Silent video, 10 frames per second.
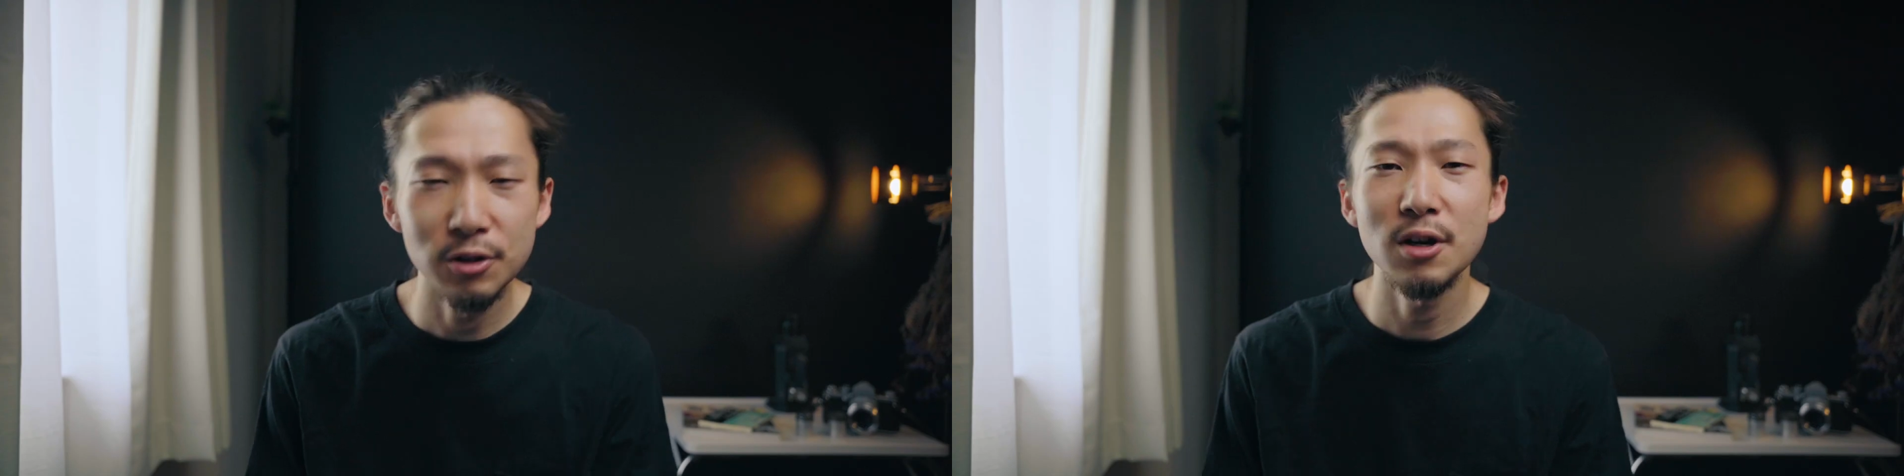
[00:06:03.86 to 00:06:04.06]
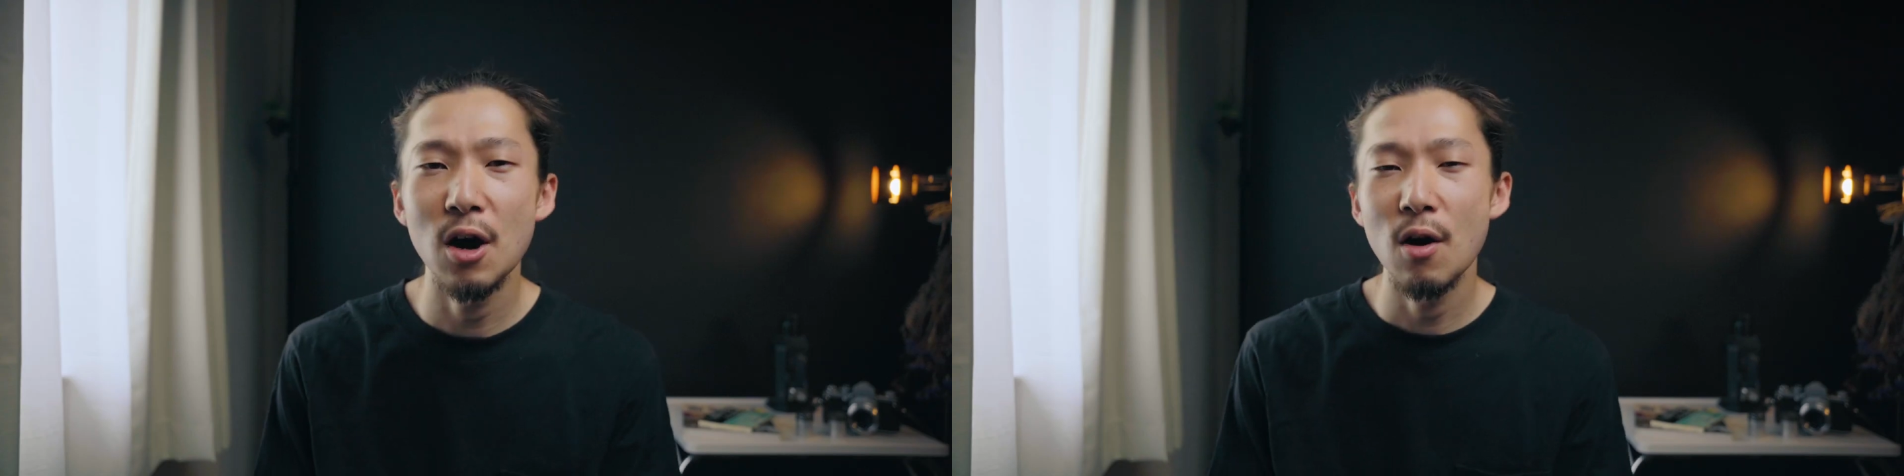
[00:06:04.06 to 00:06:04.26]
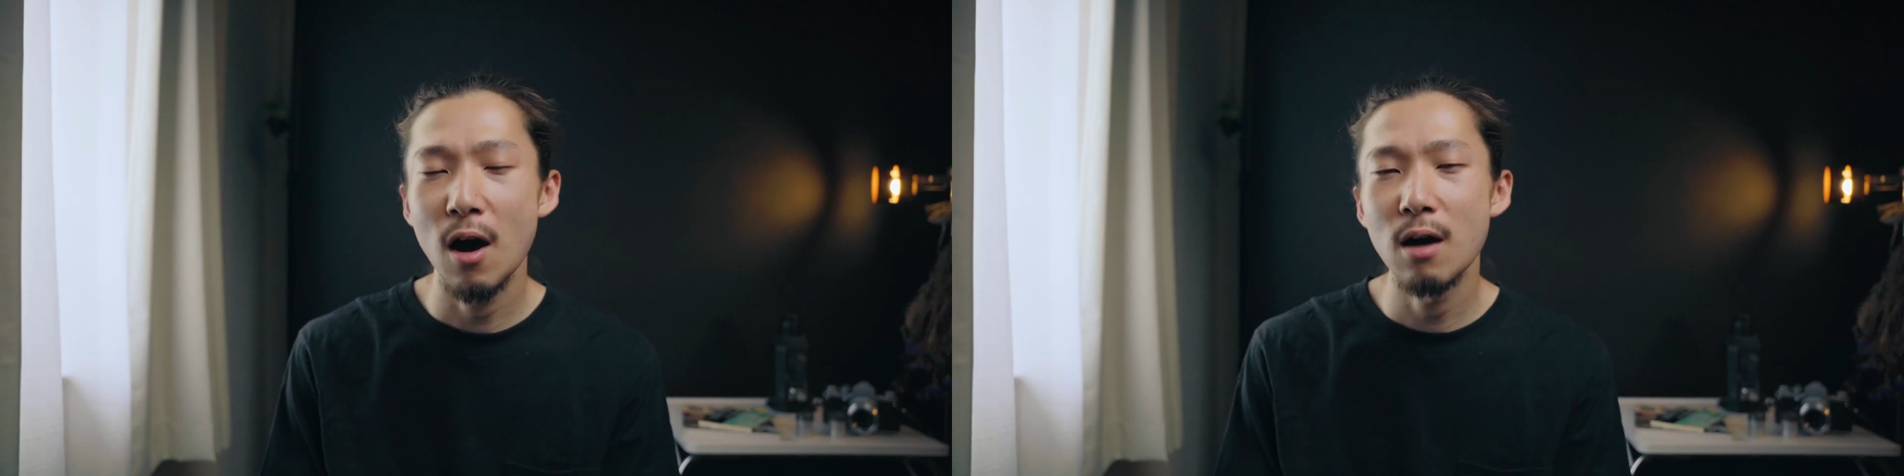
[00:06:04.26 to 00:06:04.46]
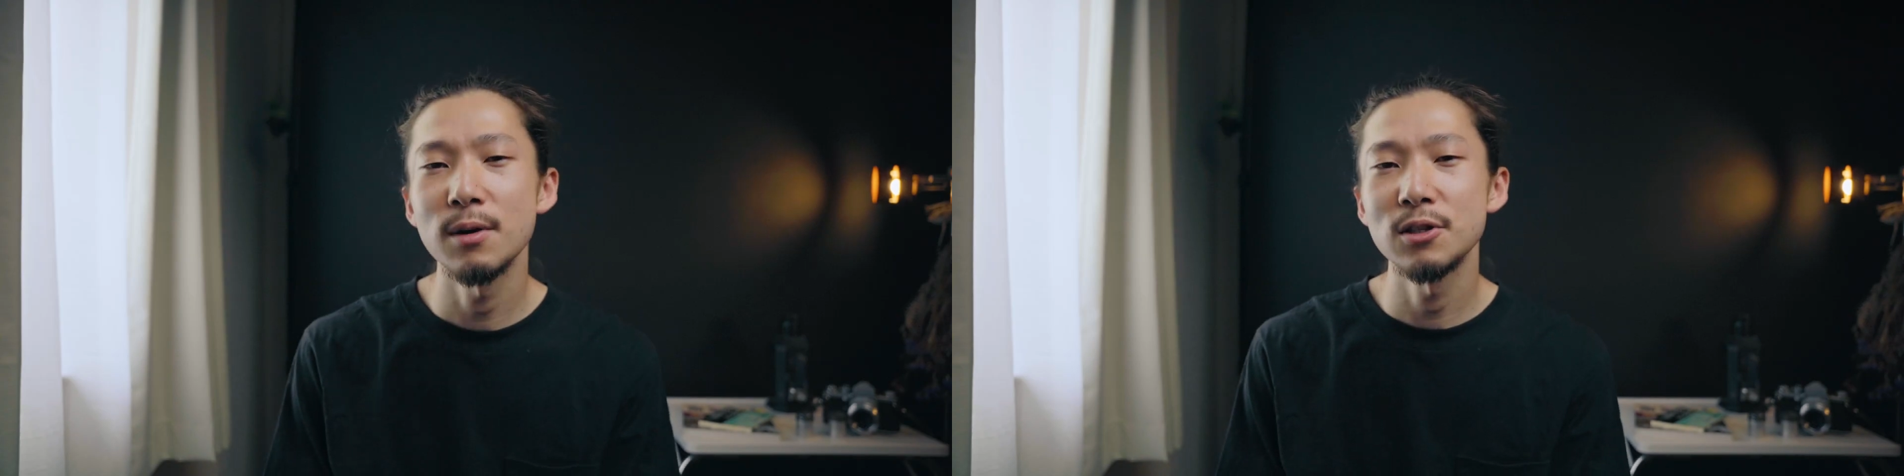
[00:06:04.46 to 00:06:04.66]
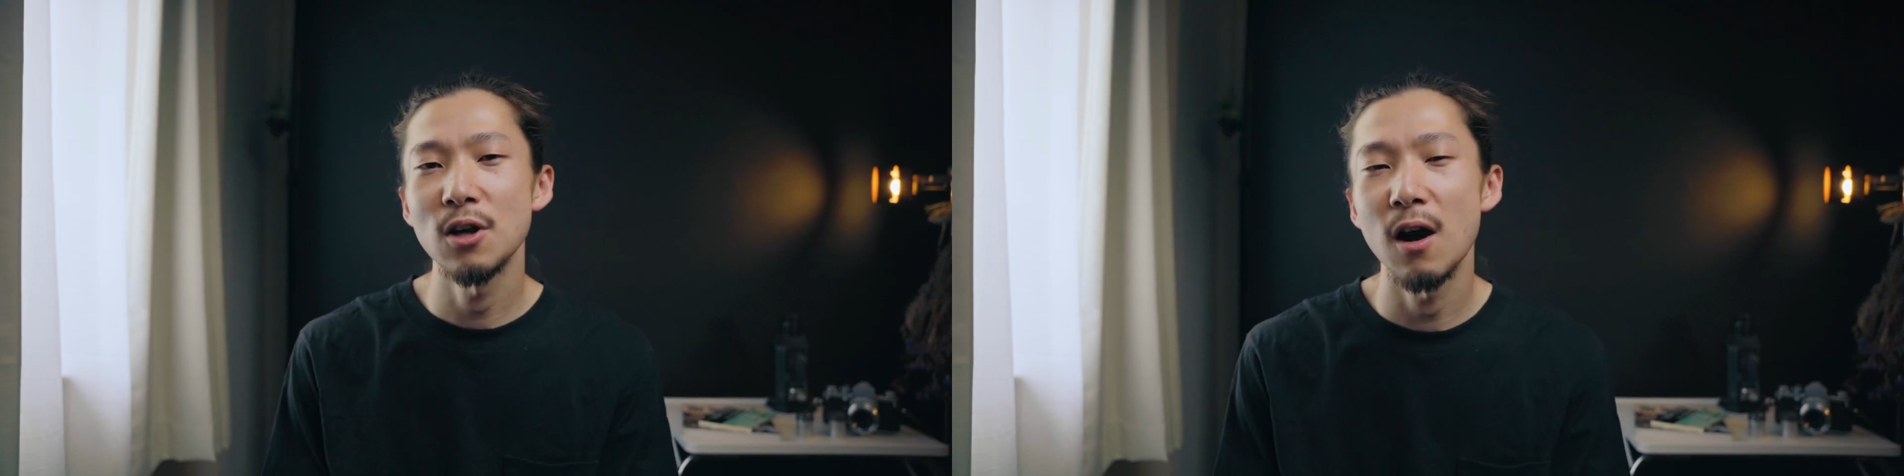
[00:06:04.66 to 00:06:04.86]
do you know how
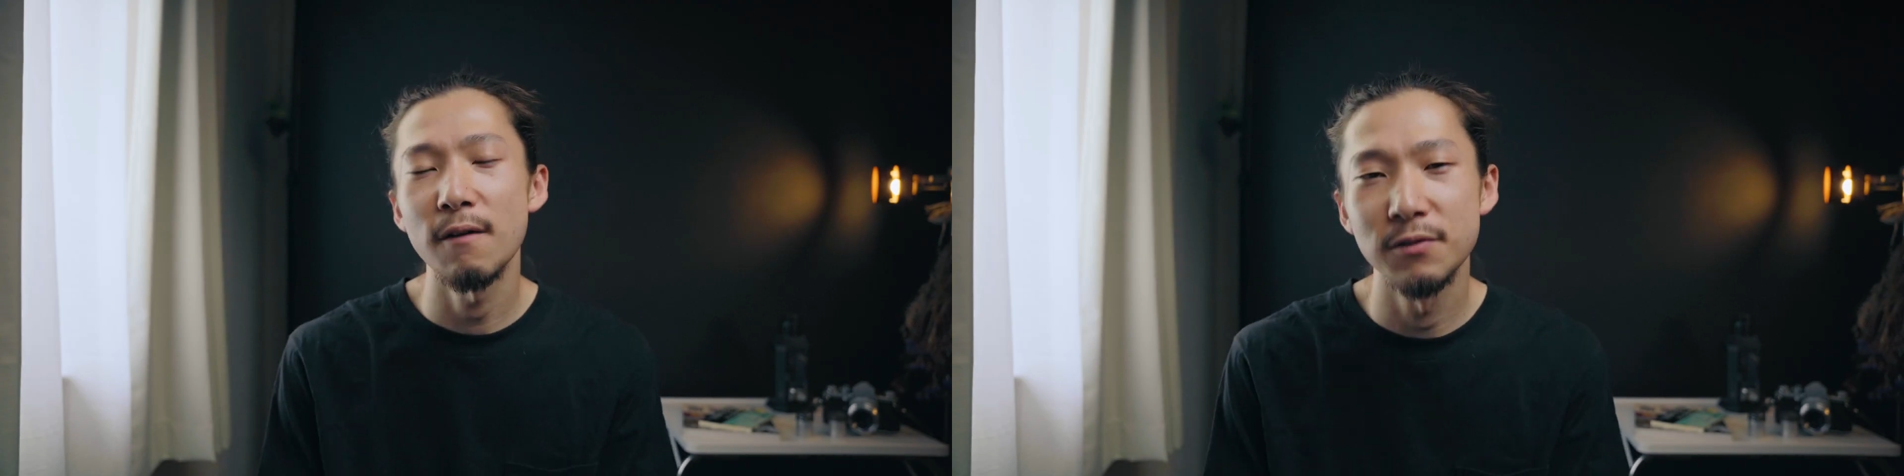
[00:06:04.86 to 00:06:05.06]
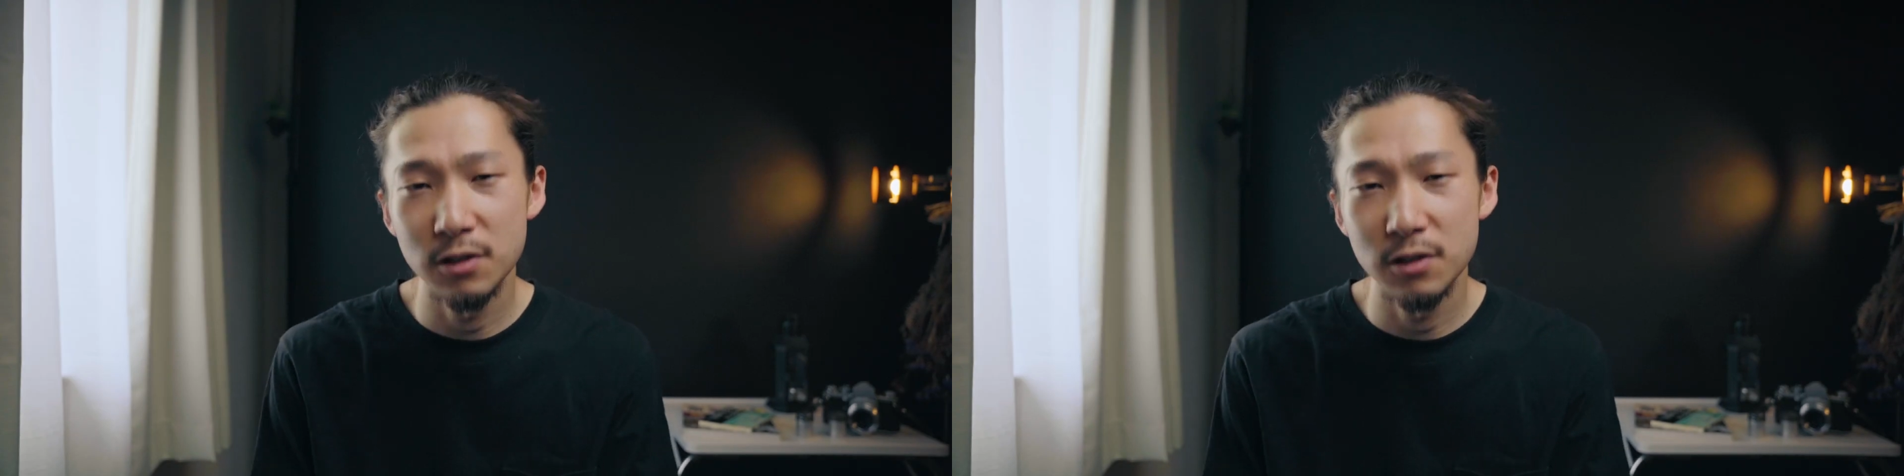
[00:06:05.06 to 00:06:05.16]
much of